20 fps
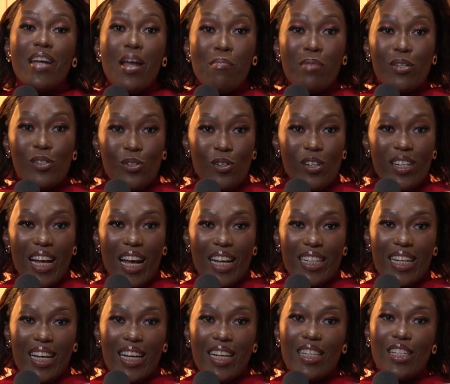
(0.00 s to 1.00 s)
name is
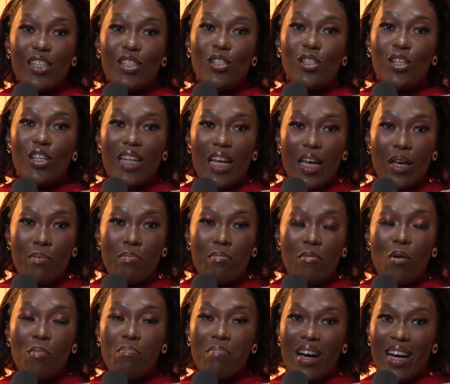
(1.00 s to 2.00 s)
Nonhlanhla, surname
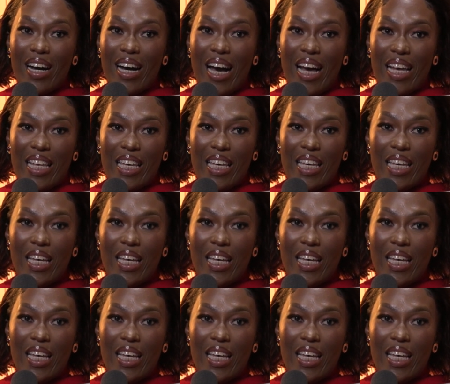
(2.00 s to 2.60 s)
Manganye.